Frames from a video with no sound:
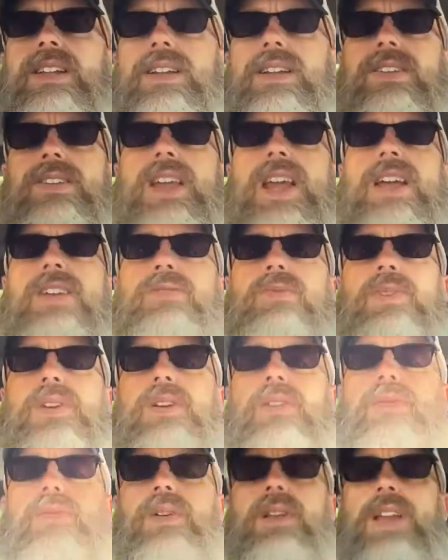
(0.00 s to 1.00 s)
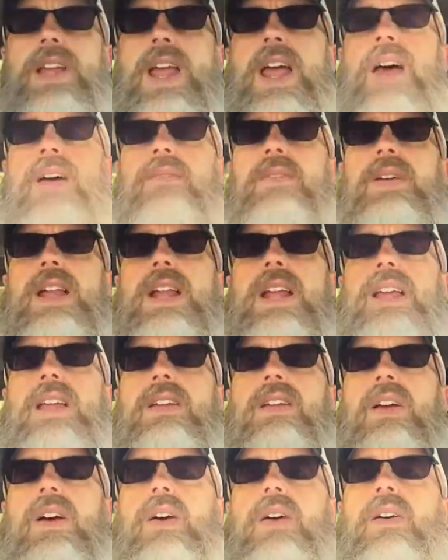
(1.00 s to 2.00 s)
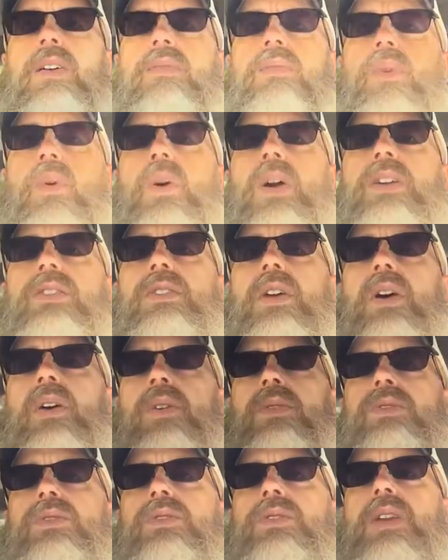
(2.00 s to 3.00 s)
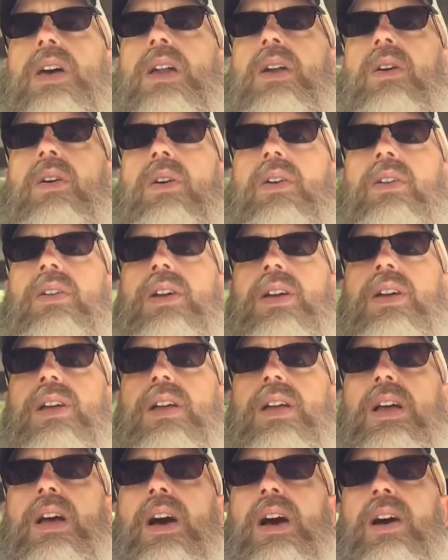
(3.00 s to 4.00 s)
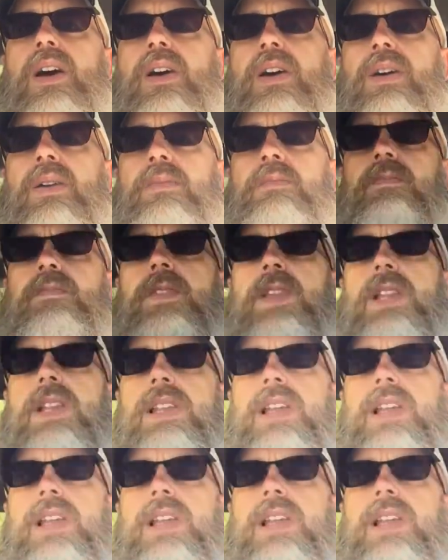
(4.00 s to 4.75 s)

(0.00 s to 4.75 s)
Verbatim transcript: in this case, we don't really have any uh, forage oats that are um,